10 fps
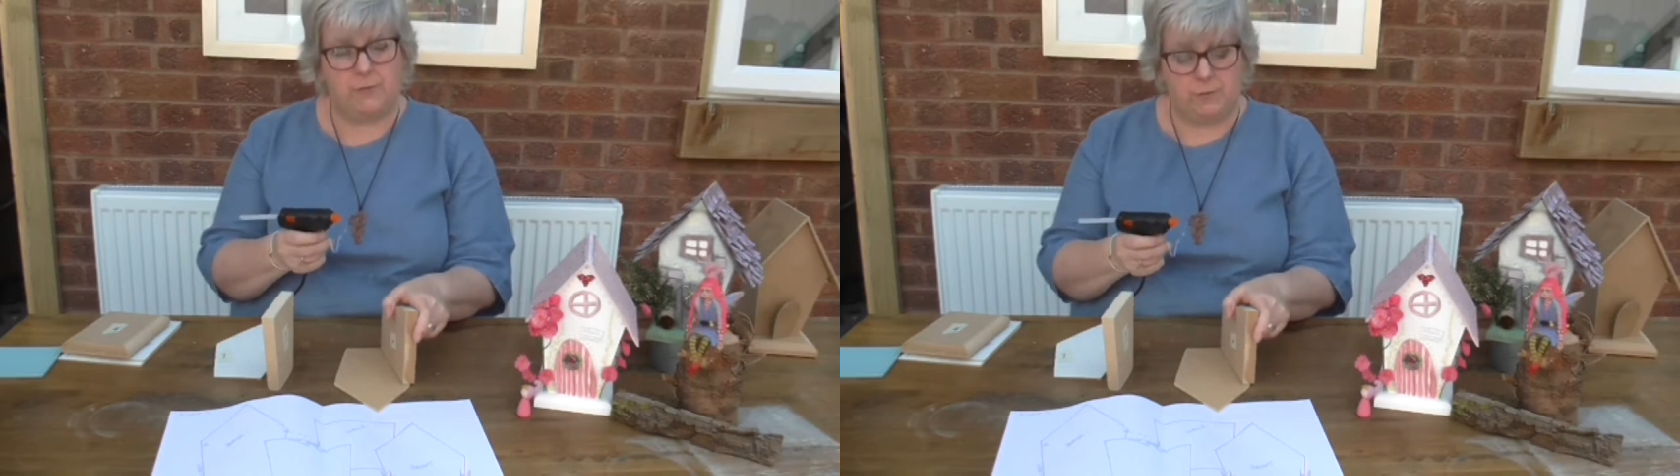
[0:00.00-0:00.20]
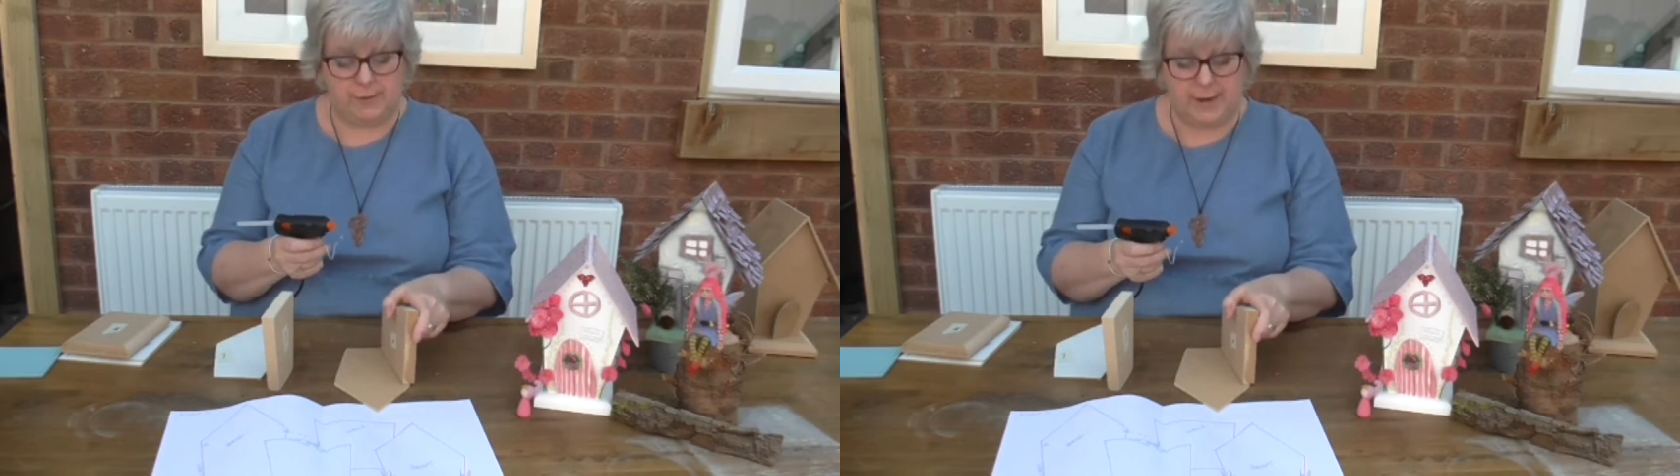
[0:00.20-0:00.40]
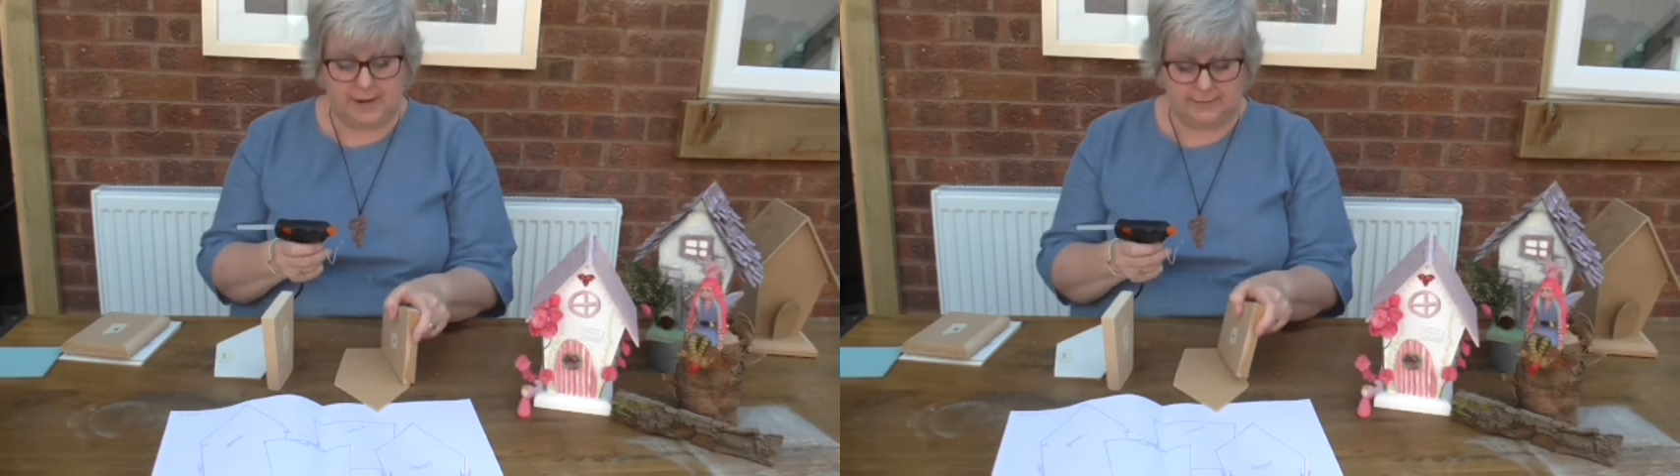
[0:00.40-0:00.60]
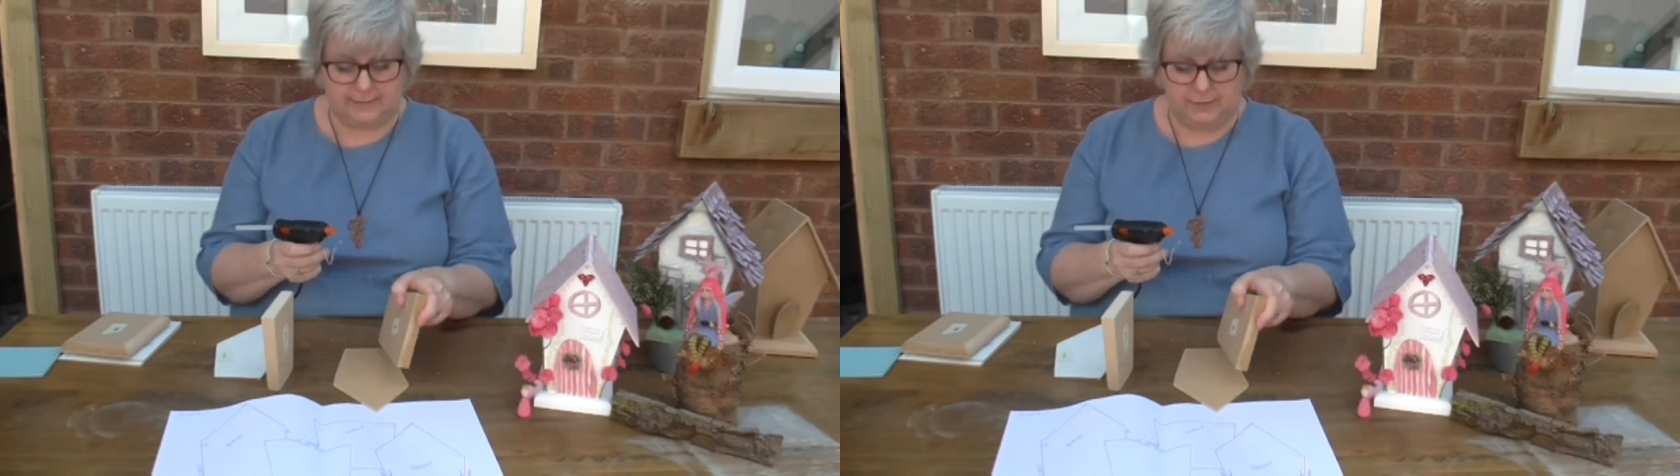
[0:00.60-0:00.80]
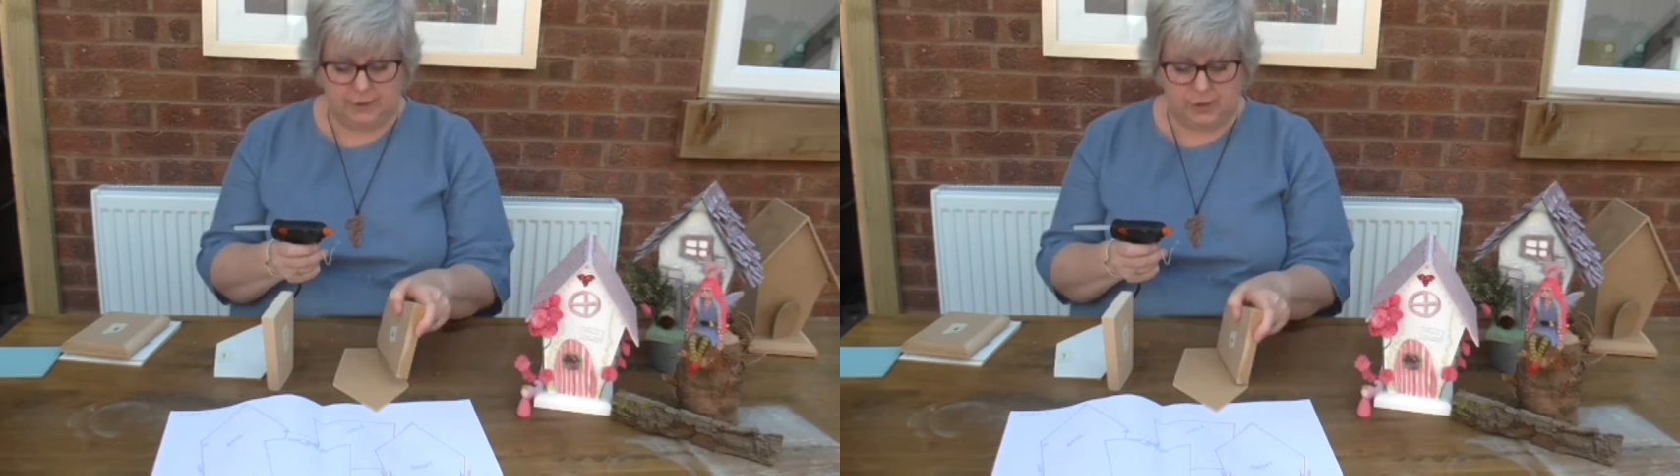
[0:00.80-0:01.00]
it with tack
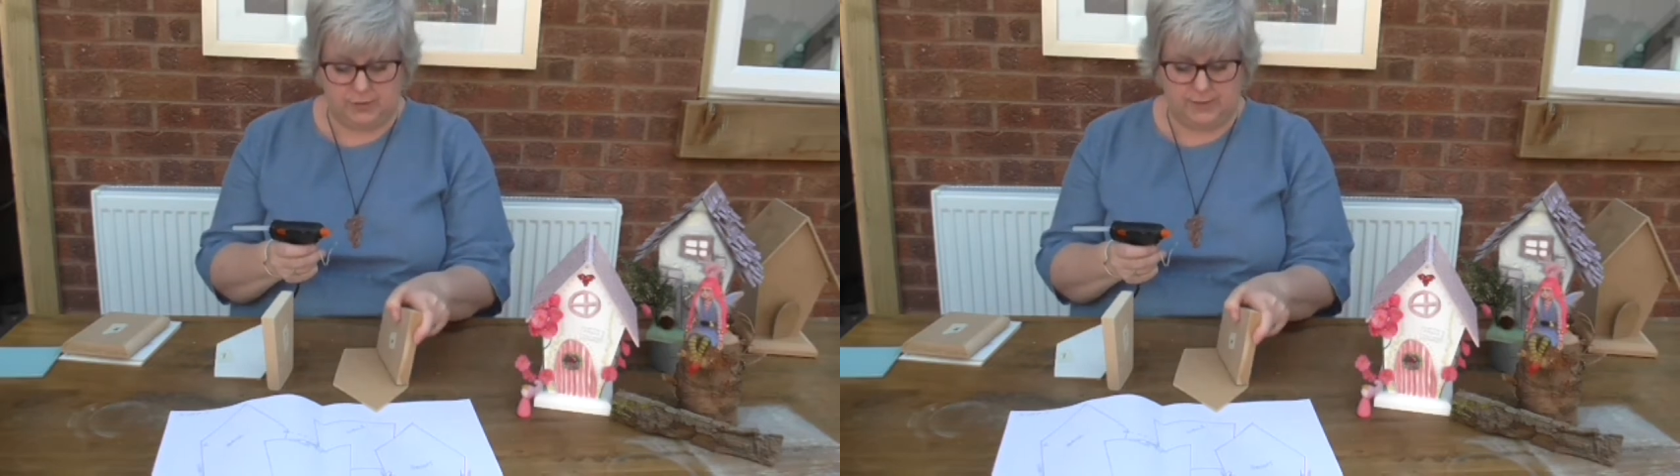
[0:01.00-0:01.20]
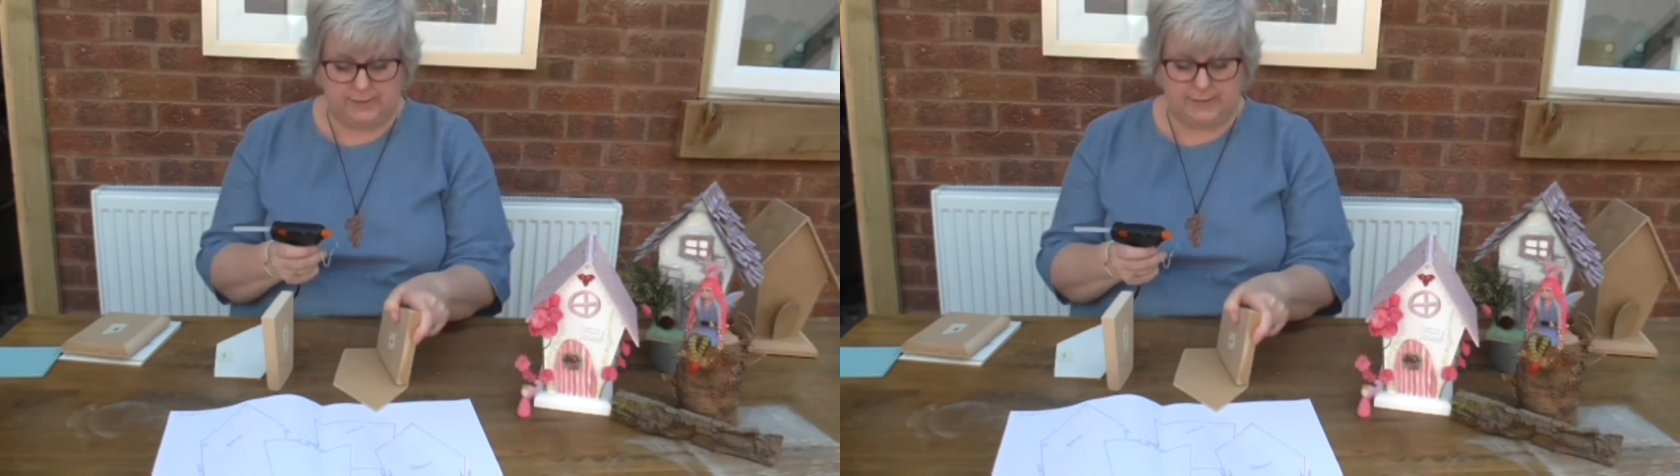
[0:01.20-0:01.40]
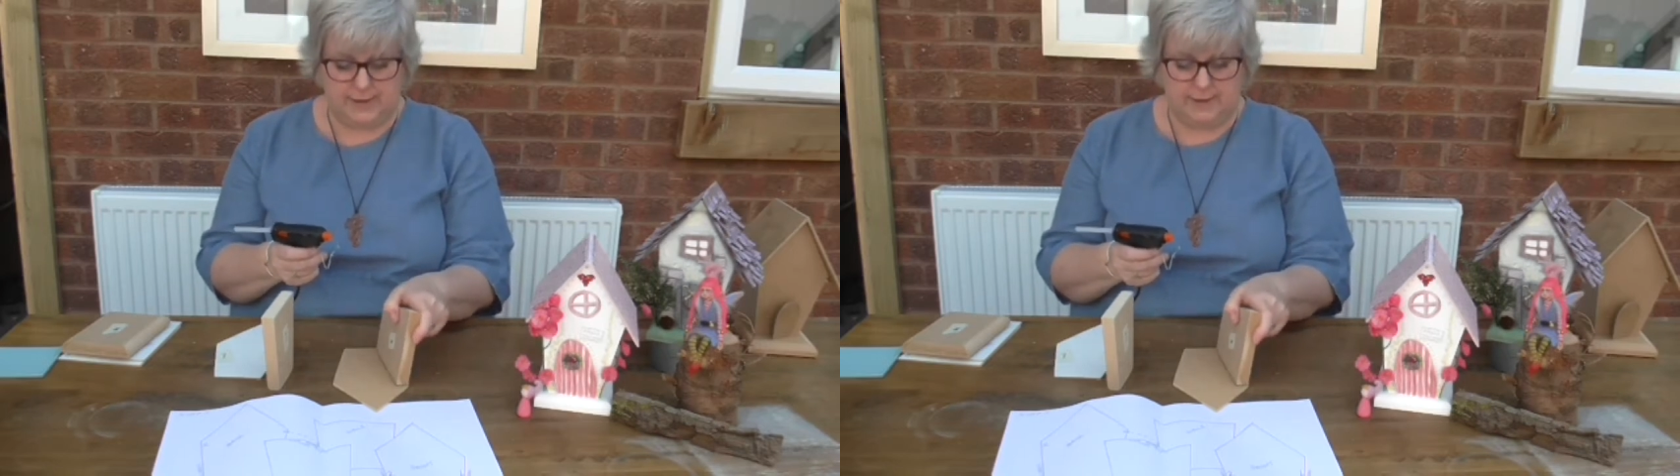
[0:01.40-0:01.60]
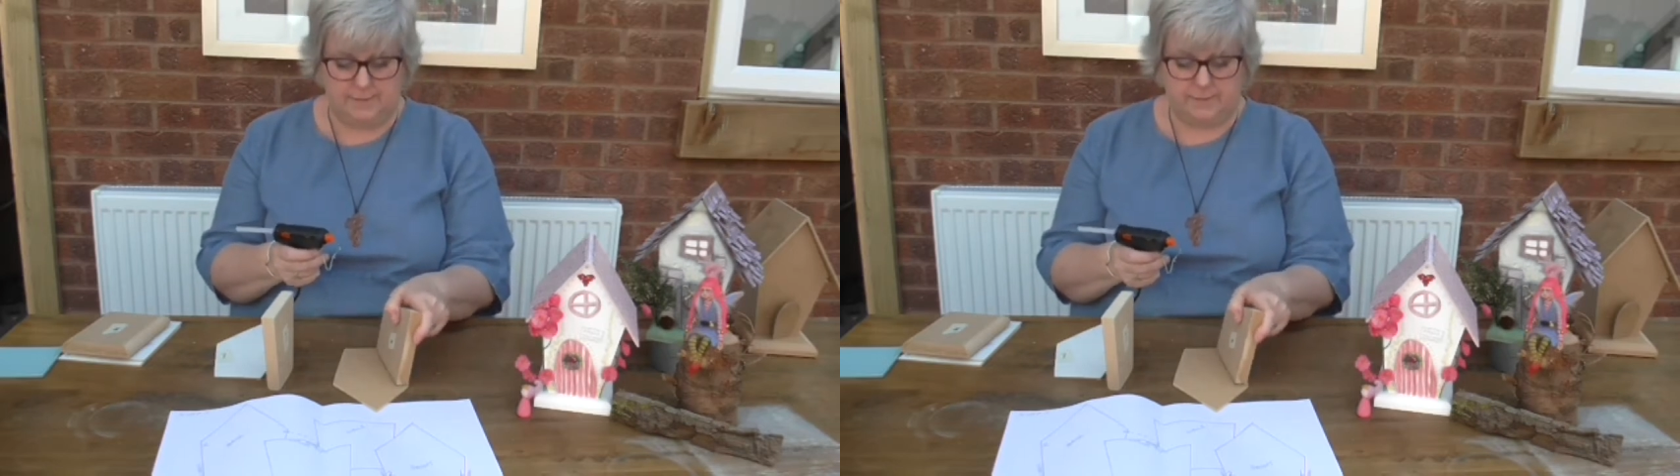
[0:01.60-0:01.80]
so that you can see.